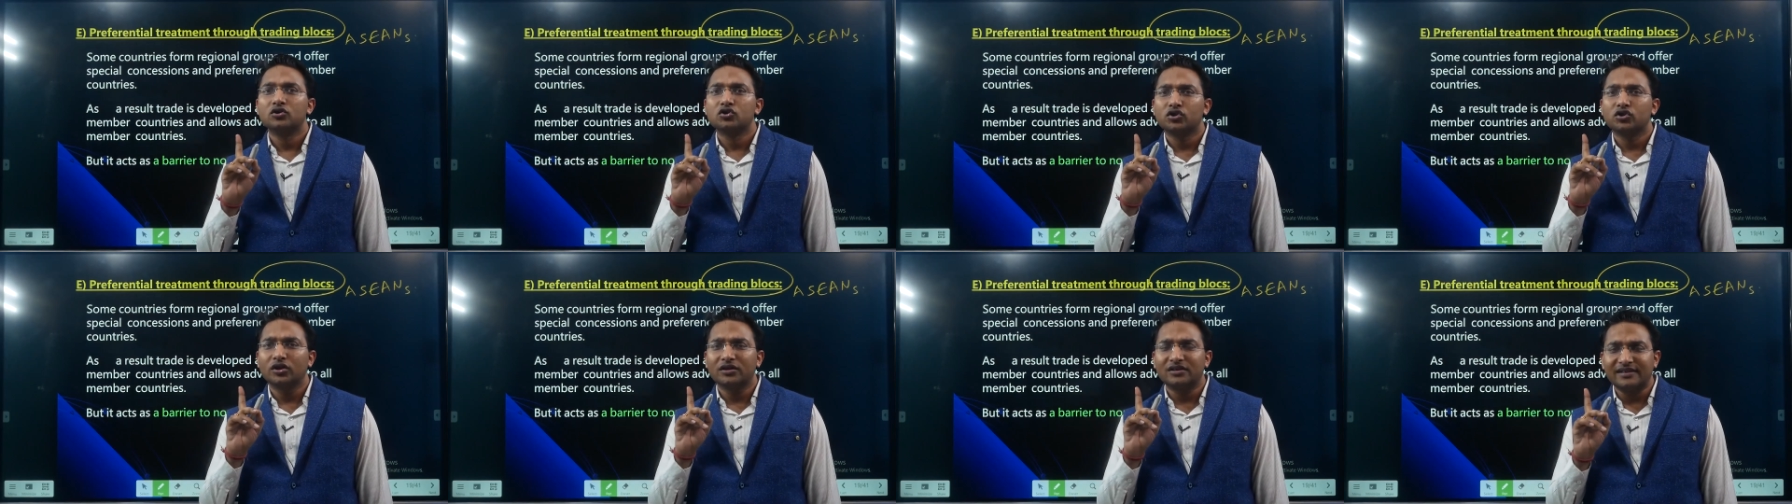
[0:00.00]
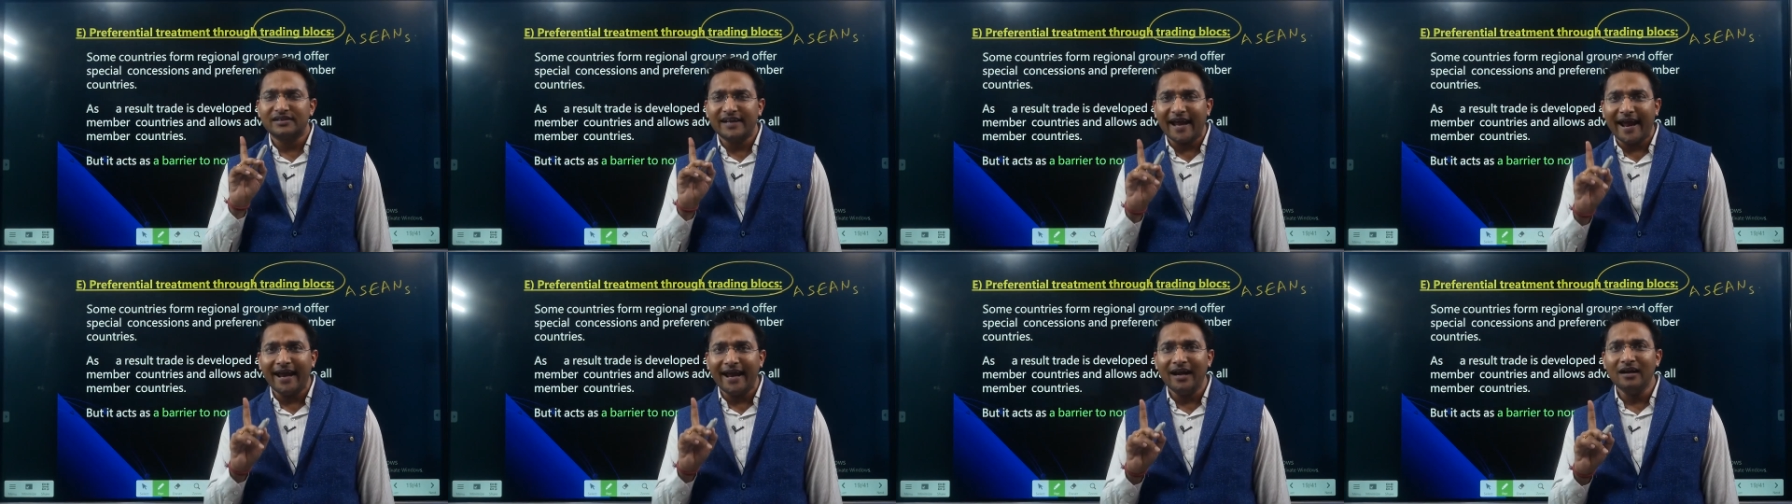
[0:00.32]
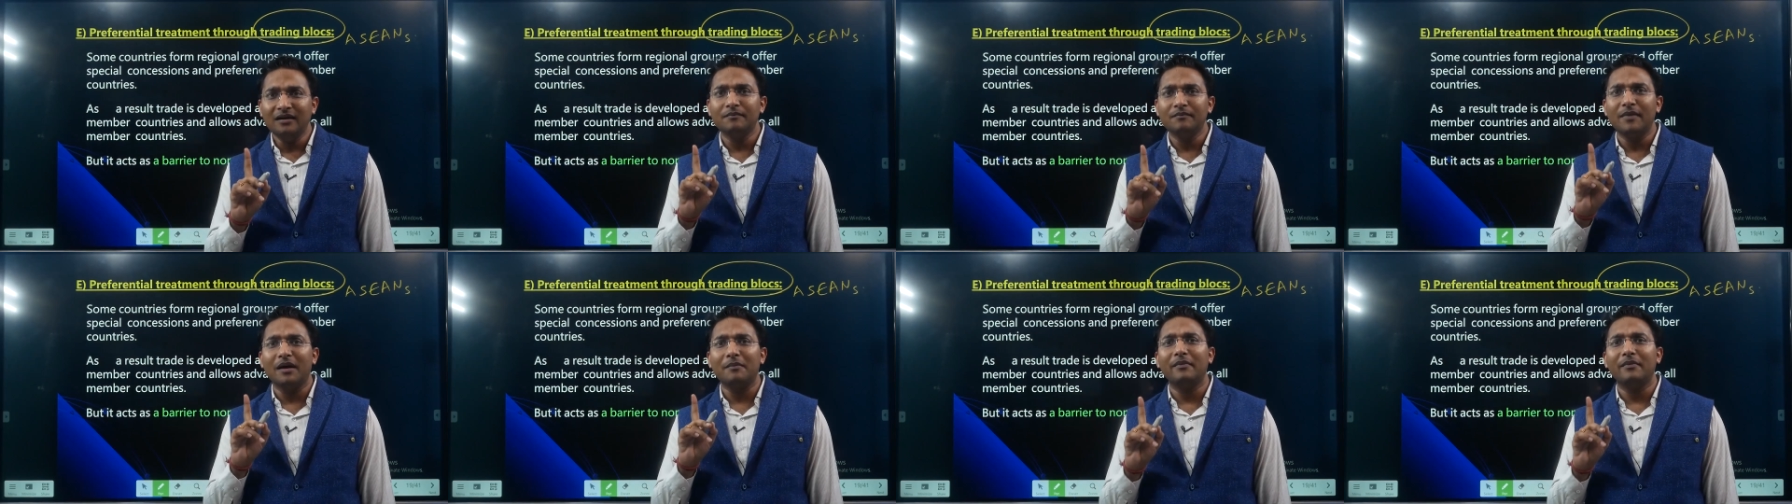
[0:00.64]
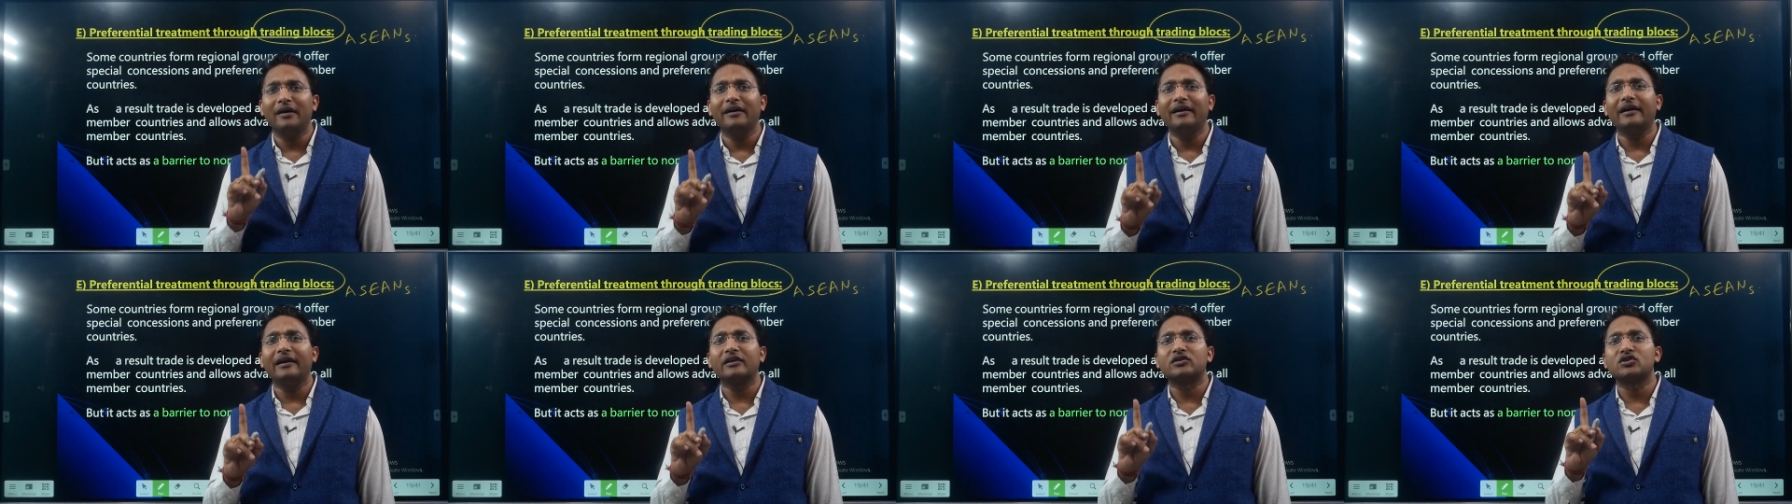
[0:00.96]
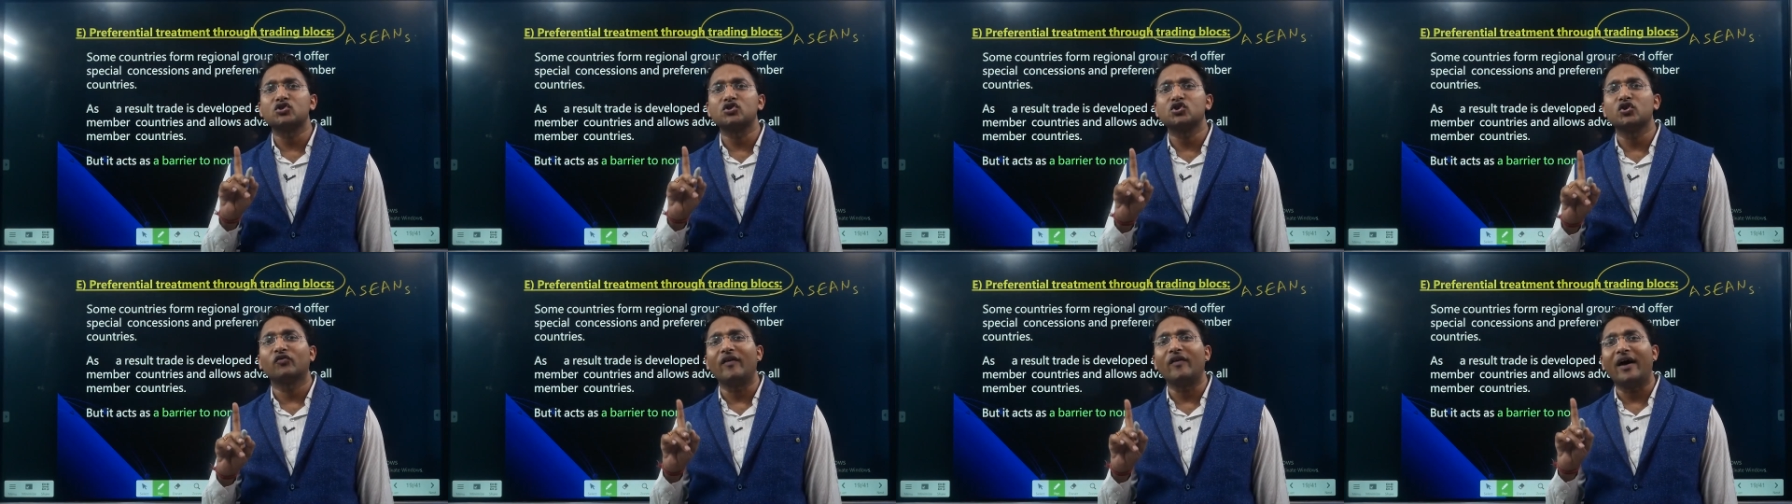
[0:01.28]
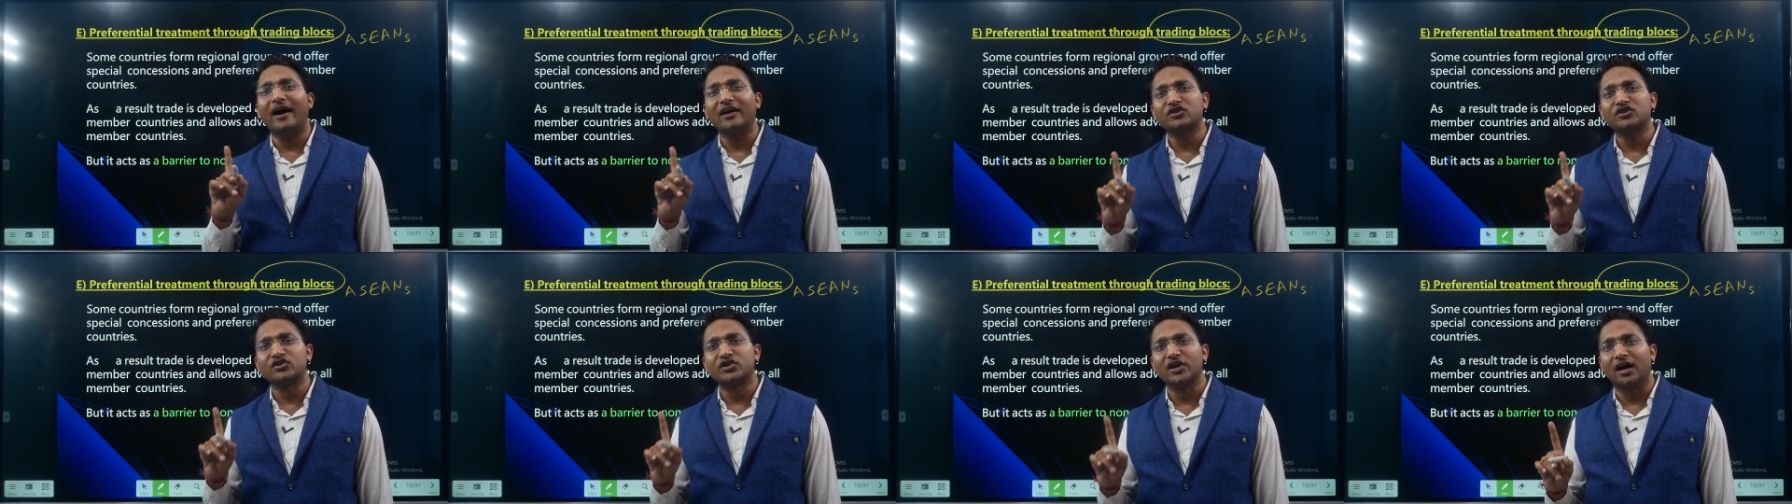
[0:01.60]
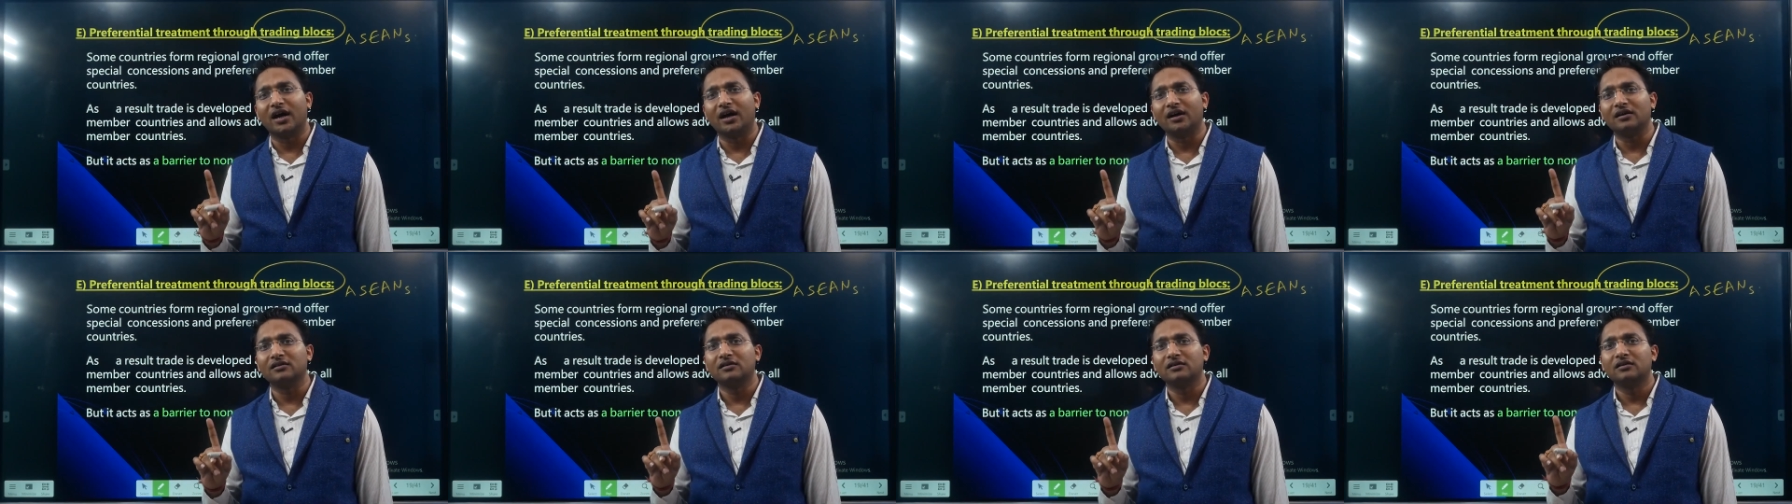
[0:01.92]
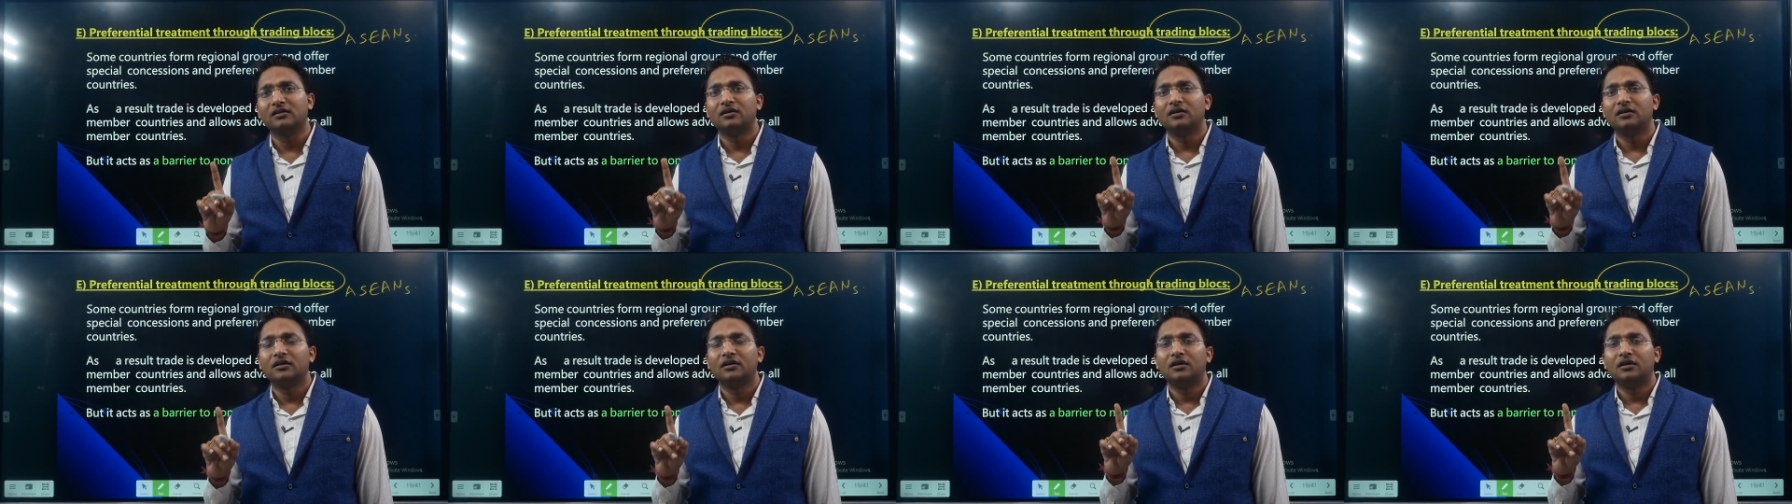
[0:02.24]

So the 10 member nations of ASEAN,